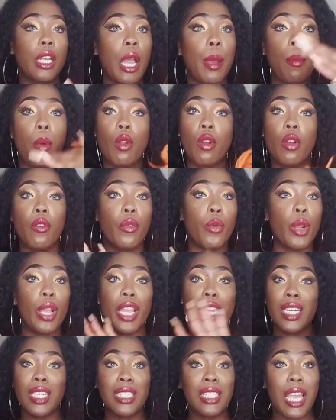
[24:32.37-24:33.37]
Come on over
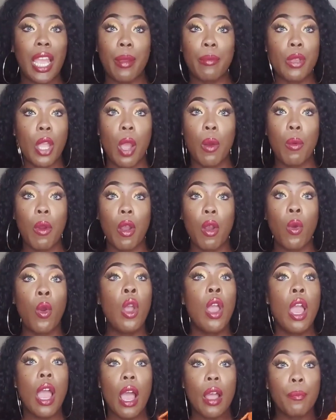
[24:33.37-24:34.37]
anytime y'all want.